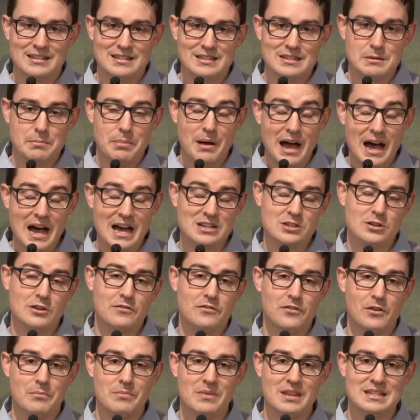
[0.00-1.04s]
departure
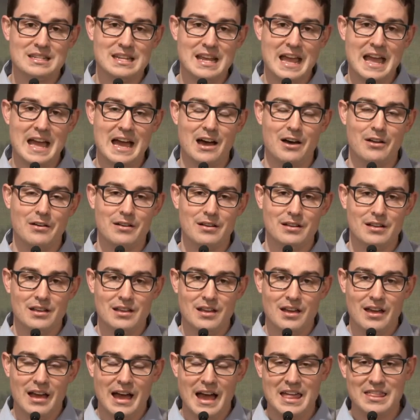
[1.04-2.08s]
from the town,
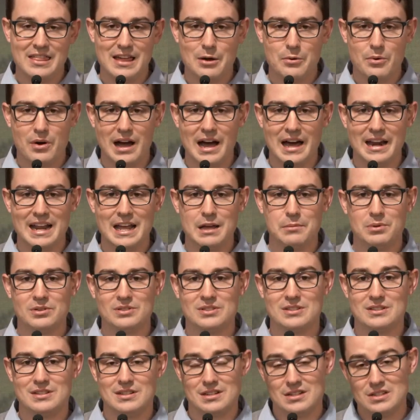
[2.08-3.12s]
they were unable
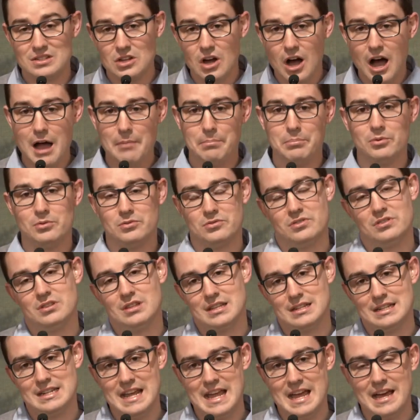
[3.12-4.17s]
to disciple
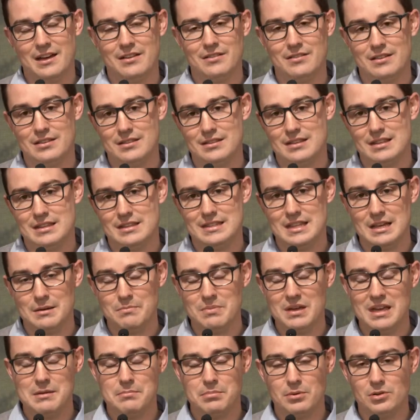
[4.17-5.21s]
the town, the
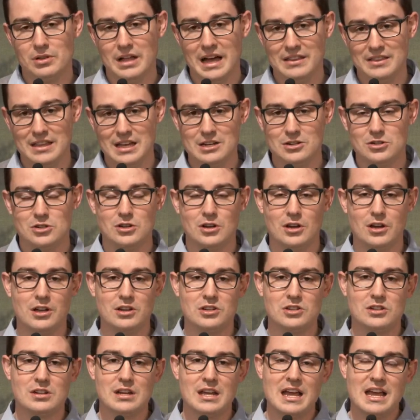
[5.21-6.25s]
people at that
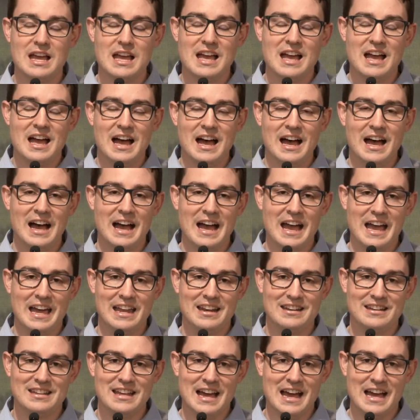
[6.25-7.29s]
church,
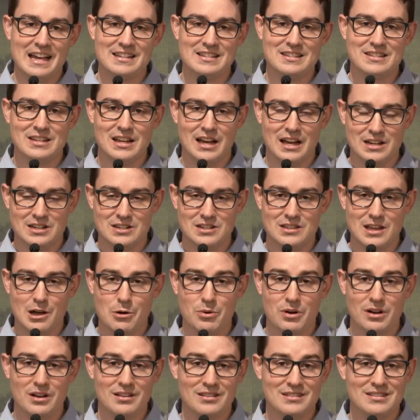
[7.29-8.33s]
and as such, they
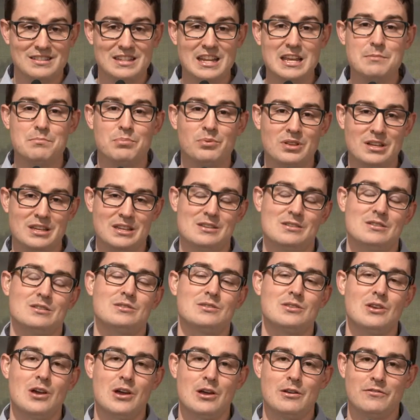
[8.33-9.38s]
were deeply
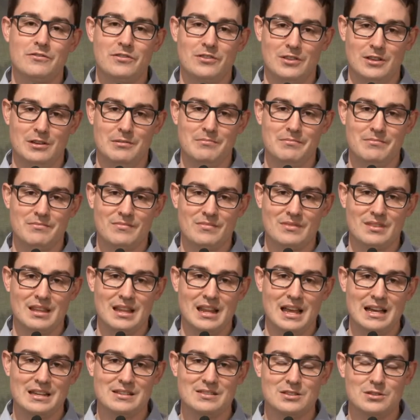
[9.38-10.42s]
concerned for them
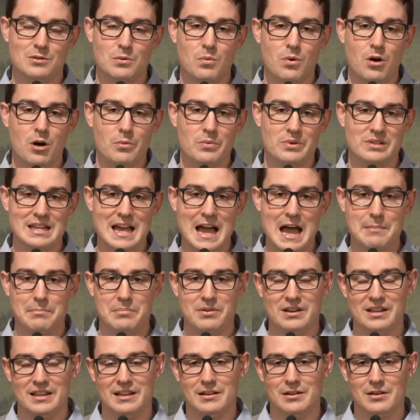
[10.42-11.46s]
as to what was
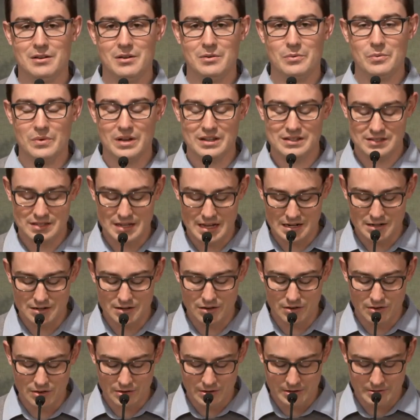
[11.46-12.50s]
happening once they'd
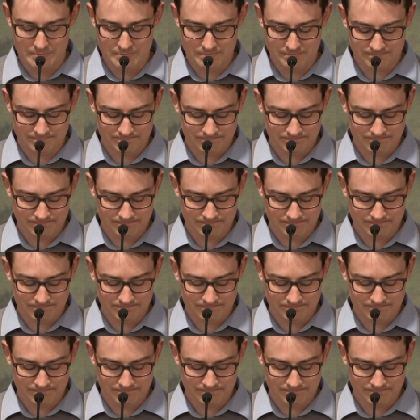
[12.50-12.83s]
gone.